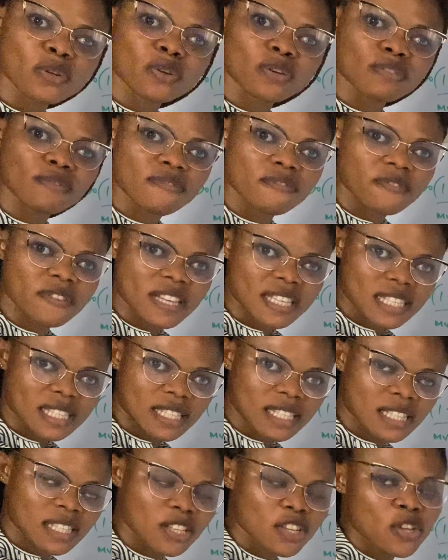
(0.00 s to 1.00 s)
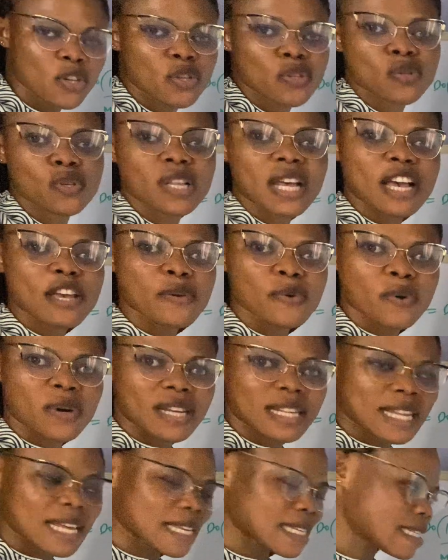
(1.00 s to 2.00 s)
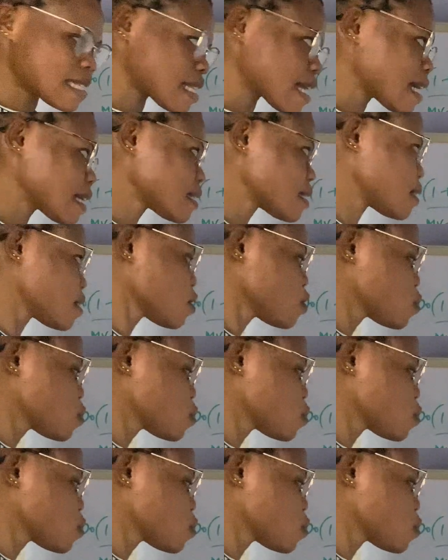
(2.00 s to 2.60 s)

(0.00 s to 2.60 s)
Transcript: on first so that you understand.